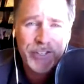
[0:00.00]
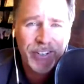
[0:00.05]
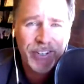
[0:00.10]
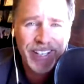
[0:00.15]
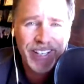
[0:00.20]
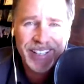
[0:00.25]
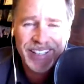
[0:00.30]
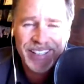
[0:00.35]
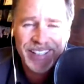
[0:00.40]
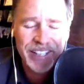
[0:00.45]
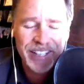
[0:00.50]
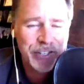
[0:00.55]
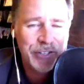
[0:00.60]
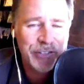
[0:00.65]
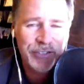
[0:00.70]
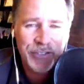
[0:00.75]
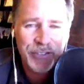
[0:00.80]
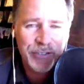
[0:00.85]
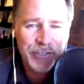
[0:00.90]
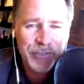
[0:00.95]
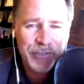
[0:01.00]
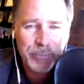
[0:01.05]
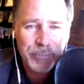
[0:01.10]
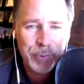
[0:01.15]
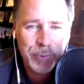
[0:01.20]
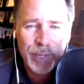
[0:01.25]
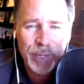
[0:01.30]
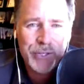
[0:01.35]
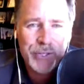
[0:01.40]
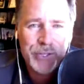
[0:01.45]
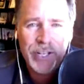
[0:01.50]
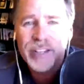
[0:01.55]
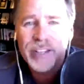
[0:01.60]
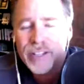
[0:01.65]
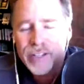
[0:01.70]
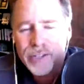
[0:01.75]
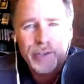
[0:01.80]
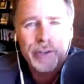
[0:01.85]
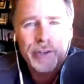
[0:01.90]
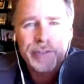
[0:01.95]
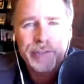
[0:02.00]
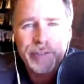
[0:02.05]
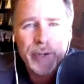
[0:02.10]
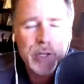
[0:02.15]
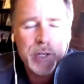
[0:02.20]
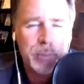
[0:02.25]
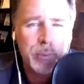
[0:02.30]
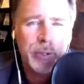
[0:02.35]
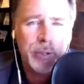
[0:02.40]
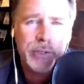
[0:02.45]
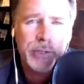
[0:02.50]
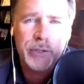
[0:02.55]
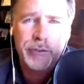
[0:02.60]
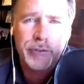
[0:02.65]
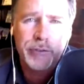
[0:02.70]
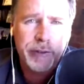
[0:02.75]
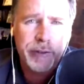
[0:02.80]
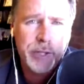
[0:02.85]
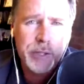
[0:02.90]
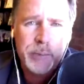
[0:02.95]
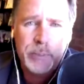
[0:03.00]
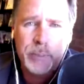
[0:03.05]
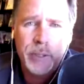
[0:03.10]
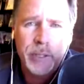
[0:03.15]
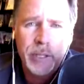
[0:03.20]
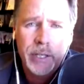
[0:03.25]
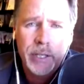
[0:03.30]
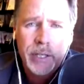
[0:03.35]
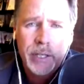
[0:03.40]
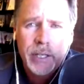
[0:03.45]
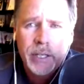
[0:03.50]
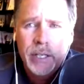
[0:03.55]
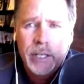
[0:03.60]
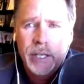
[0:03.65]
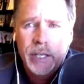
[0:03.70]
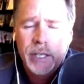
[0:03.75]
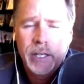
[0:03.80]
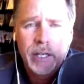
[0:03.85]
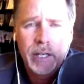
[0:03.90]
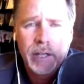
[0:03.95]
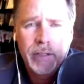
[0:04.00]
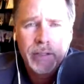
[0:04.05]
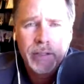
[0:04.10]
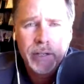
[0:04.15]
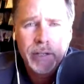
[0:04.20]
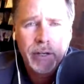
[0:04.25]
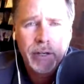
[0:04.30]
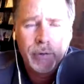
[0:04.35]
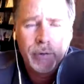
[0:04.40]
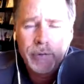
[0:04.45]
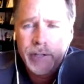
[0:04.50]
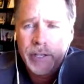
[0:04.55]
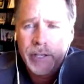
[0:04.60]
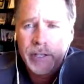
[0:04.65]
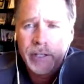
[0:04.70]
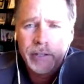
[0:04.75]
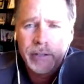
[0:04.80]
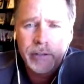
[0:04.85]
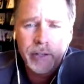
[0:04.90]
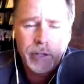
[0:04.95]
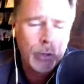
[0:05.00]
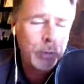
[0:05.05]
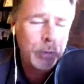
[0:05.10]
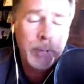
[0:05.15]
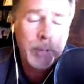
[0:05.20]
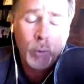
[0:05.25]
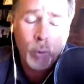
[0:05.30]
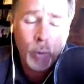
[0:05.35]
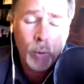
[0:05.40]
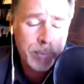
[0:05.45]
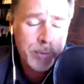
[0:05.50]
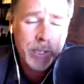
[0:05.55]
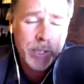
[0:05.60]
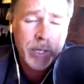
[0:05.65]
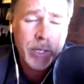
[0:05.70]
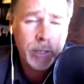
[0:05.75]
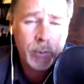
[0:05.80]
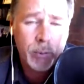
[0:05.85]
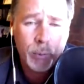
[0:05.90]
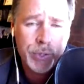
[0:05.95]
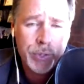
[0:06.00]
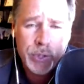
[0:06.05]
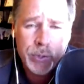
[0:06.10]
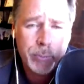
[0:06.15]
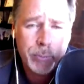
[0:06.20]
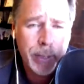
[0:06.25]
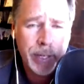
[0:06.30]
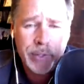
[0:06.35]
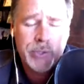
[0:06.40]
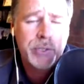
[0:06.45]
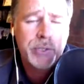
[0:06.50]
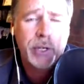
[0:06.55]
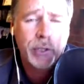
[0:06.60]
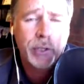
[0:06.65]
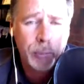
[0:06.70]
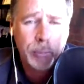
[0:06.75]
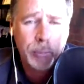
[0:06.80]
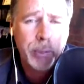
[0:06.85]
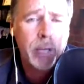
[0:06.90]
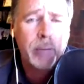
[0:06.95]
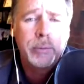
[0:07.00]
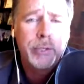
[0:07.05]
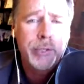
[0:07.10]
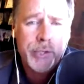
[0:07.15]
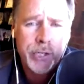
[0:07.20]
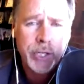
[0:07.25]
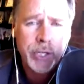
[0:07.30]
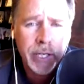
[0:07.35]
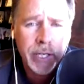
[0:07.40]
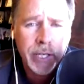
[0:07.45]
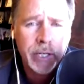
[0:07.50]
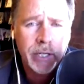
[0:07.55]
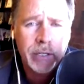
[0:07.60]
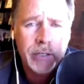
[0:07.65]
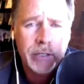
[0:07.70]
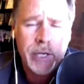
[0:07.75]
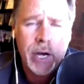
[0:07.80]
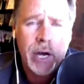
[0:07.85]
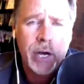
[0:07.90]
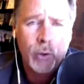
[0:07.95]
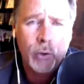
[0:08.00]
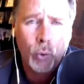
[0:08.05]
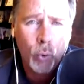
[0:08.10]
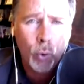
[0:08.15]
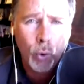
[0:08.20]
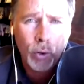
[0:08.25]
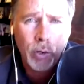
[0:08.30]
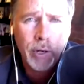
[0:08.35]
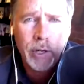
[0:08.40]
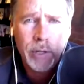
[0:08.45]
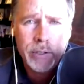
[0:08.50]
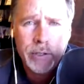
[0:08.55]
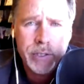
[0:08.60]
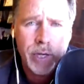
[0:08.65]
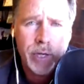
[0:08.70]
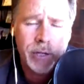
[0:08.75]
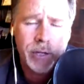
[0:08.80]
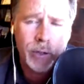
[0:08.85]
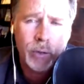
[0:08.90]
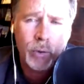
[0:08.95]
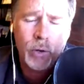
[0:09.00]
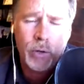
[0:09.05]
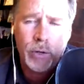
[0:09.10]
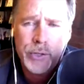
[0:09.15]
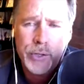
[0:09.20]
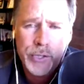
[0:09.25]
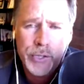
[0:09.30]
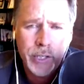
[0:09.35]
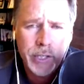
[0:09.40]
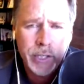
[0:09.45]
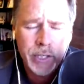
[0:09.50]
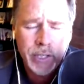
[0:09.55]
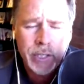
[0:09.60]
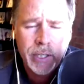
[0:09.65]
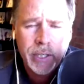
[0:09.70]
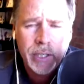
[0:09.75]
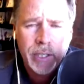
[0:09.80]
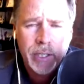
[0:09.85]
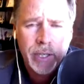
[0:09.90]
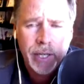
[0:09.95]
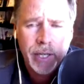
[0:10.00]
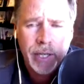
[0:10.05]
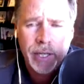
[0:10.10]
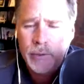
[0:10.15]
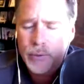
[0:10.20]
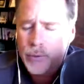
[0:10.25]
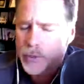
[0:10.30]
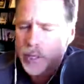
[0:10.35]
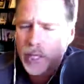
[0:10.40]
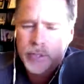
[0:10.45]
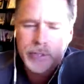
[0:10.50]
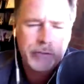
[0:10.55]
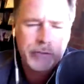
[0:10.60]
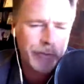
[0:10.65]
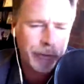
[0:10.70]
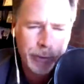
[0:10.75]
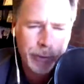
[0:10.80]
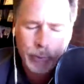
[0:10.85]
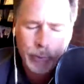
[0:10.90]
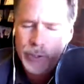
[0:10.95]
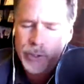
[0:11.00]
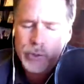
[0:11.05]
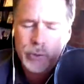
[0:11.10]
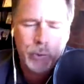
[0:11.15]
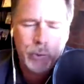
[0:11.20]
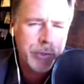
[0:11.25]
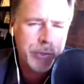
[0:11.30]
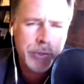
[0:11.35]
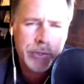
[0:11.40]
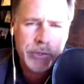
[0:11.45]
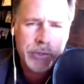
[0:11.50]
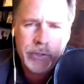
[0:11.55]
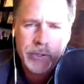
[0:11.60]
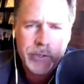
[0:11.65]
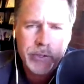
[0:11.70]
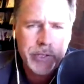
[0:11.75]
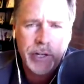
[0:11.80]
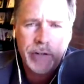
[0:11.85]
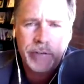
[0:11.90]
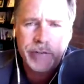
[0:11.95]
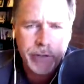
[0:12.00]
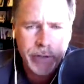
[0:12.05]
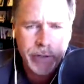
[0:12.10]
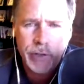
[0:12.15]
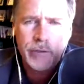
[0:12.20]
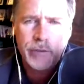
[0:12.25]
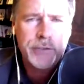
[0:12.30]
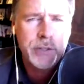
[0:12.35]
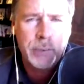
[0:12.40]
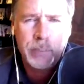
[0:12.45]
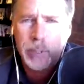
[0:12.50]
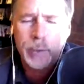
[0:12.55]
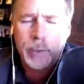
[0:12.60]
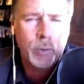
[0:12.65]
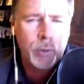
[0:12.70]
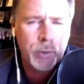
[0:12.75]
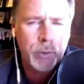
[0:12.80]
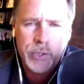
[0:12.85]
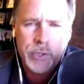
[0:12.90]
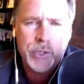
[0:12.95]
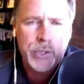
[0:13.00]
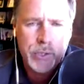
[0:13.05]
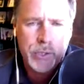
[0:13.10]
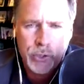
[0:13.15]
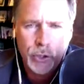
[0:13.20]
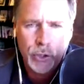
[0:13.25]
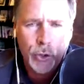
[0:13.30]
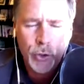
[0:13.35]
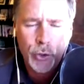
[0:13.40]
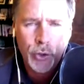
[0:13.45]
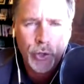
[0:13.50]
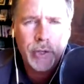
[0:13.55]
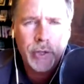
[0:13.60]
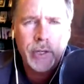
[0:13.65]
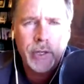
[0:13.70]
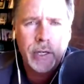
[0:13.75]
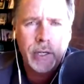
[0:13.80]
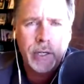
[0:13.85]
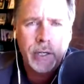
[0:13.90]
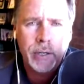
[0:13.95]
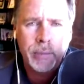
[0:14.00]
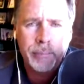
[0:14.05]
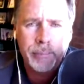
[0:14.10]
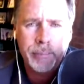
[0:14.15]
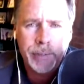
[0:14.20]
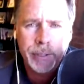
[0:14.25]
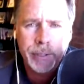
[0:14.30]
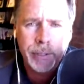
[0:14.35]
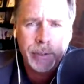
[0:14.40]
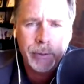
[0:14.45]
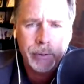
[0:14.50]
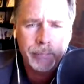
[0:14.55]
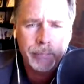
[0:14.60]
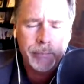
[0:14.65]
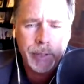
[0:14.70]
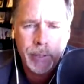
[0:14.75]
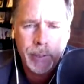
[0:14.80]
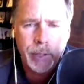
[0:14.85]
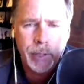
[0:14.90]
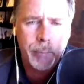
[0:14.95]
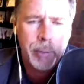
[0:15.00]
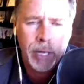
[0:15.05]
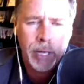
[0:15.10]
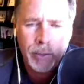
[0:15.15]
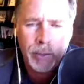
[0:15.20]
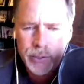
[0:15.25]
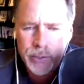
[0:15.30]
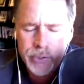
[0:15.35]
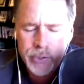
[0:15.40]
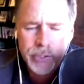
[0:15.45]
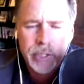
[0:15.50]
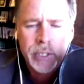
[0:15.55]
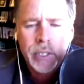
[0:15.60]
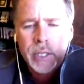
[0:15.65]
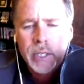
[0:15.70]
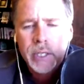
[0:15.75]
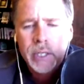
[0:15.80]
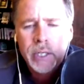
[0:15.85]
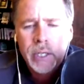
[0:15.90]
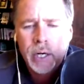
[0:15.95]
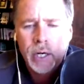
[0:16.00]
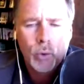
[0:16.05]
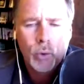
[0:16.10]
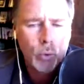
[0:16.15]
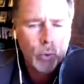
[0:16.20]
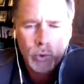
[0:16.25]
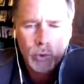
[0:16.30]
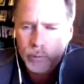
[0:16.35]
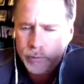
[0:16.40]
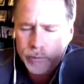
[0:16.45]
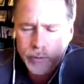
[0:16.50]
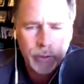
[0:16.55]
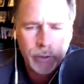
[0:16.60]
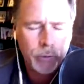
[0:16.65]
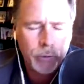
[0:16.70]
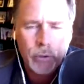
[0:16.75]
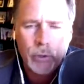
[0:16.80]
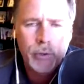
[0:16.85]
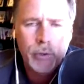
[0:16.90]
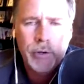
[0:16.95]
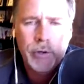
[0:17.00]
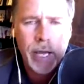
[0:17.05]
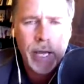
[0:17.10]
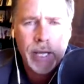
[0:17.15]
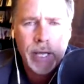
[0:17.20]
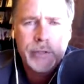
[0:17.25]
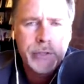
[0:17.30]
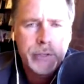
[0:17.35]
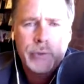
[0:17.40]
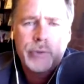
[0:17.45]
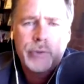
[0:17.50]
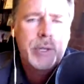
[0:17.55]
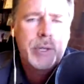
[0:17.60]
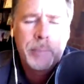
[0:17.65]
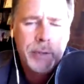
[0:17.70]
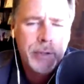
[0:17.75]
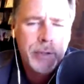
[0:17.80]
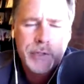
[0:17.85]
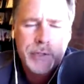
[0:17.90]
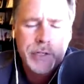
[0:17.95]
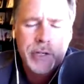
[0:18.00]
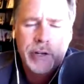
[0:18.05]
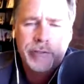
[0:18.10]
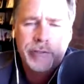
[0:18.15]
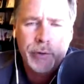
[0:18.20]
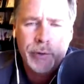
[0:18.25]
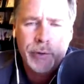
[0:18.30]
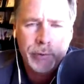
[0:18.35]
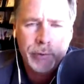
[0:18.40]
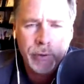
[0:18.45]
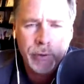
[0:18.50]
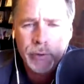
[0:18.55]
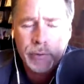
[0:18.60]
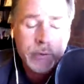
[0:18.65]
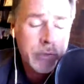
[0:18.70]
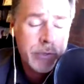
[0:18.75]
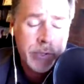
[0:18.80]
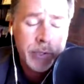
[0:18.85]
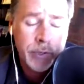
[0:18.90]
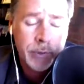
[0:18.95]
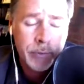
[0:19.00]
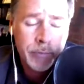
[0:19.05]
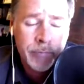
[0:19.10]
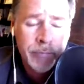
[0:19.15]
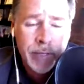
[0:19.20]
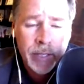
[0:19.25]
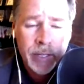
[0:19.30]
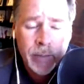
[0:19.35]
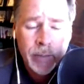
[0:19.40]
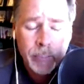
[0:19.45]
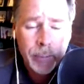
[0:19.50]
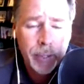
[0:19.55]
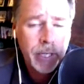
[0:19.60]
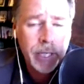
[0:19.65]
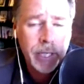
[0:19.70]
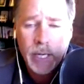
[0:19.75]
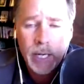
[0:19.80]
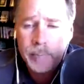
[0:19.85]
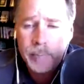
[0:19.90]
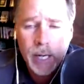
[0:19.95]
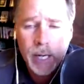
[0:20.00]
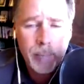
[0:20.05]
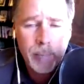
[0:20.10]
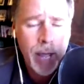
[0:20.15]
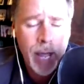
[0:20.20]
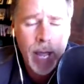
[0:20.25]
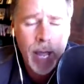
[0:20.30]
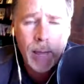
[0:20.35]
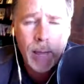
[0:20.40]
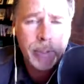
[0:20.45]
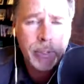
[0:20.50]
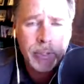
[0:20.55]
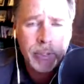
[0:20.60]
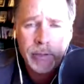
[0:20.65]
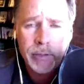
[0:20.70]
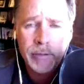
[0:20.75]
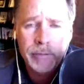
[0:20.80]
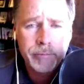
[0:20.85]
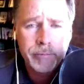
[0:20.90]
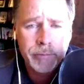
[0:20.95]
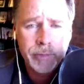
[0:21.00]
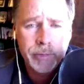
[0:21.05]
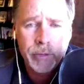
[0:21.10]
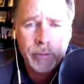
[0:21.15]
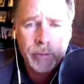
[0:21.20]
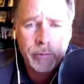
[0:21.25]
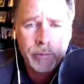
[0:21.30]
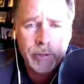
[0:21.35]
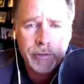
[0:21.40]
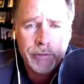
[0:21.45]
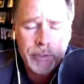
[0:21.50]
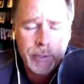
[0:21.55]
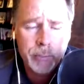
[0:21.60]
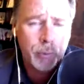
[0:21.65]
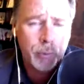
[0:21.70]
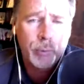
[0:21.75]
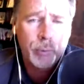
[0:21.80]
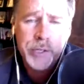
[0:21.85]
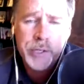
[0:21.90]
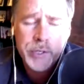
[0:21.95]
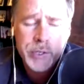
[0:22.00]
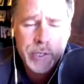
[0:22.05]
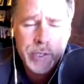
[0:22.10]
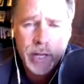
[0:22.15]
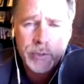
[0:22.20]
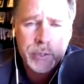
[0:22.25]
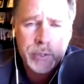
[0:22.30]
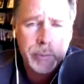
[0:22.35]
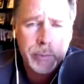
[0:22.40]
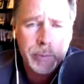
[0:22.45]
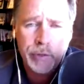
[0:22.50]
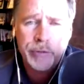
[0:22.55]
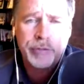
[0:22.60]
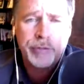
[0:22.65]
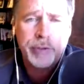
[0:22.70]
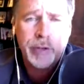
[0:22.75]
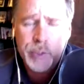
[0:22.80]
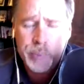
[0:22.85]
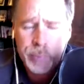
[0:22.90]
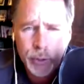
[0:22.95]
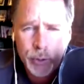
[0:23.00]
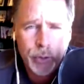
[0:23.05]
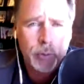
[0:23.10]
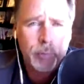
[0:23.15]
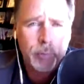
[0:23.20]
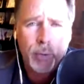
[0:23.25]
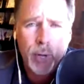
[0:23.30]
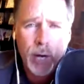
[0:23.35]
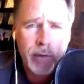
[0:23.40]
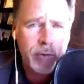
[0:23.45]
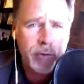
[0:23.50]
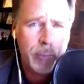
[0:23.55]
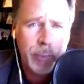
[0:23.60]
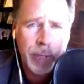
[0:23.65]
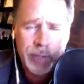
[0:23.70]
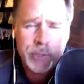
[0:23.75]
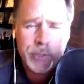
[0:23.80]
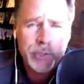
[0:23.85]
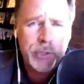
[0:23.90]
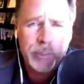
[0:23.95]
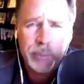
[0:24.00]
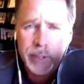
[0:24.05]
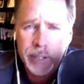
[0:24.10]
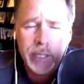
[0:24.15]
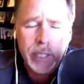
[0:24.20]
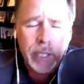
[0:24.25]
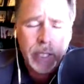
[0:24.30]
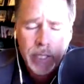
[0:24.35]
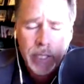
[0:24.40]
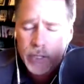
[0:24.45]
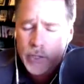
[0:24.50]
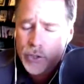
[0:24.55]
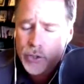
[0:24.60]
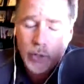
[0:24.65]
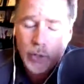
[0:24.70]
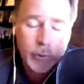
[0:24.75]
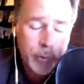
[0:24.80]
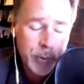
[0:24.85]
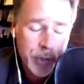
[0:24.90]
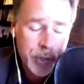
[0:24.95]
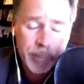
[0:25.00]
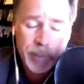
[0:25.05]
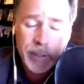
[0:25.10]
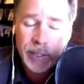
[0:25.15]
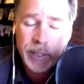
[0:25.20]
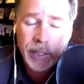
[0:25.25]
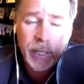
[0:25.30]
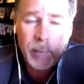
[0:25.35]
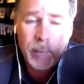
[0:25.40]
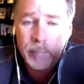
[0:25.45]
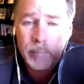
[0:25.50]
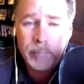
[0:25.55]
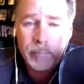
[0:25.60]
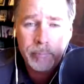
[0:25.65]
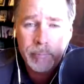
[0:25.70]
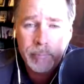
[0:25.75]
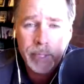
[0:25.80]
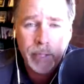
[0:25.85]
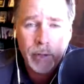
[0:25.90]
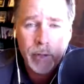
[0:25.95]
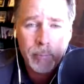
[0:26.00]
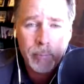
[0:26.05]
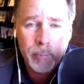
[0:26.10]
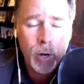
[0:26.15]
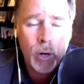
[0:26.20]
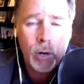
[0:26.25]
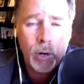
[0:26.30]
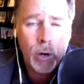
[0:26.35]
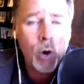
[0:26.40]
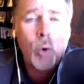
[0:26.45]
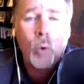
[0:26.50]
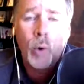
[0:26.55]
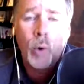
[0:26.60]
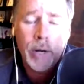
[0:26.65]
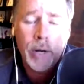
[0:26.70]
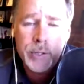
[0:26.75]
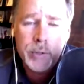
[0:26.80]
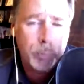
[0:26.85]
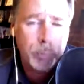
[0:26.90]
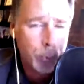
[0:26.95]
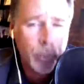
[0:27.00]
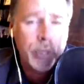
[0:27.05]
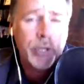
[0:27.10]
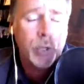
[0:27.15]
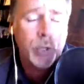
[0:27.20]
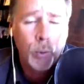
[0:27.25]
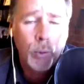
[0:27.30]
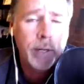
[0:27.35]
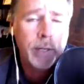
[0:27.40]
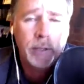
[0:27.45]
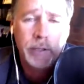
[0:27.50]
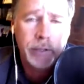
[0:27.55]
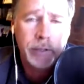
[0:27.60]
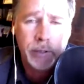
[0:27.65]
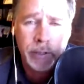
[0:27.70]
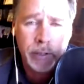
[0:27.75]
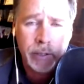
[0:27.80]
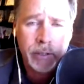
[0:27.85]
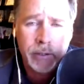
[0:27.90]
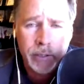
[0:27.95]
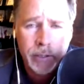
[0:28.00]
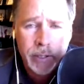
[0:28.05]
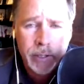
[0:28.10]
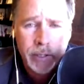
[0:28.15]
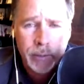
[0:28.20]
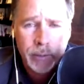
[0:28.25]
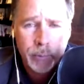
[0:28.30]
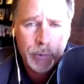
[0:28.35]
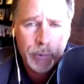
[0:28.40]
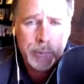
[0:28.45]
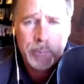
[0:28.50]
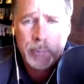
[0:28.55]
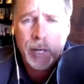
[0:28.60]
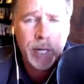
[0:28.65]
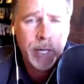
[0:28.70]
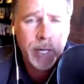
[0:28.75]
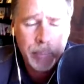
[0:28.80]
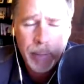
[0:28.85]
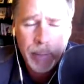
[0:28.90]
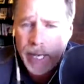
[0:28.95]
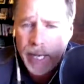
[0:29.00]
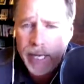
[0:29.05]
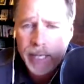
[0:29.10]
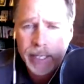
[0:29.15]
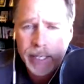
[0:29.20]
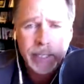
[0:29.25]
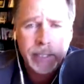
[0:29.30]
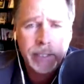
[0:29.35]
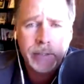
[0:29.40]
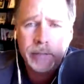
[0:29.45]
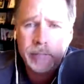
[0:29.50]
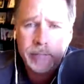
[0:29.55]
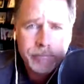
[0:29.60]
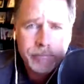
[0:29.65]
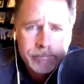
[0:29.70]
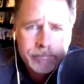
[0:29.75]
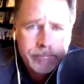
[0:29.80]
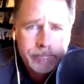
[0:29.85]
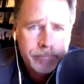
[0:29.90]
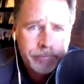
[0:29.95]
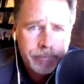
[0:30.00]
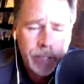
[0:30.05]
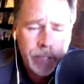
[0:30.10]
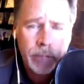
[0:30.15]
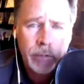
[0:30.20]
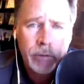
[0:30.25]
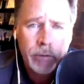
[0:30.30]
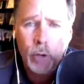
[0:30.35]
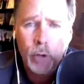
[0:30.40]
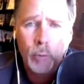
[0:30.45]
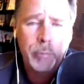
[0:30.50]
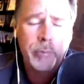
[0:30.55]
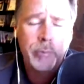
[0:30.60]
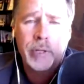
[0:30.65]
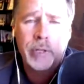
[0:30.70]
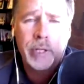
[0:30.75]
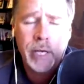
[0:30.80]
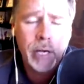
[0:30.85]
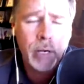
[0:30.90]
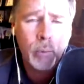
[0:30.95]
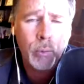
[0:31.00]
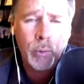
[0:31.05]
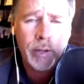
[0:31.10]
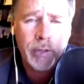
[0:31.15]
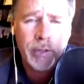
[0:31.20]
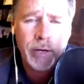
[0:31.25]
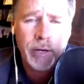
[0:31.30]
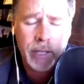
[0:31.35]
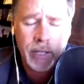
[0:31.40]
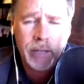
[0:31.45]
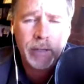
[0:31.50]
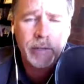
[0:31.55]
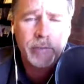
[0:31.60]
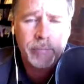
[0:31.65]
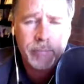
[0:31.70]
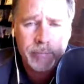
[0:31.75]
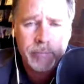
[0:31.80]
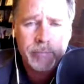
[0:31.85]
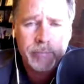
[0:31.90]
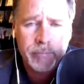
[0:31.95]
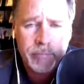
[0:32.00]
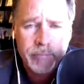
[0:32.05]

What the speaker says: is great. They're probably seeing this on Facebook. So Facebook, they can go to my website, which is bestsellerpublishing.org. And there's lots of free resources and stuff there if somebody wants to just learn, about us or, learn how to do some of this stuff on their own. So, but I'm happy to, if someone reaches out to me on Facebook or private message me, generally speaking, I'm always pretty quickly going to respond back and, help in any way that I can.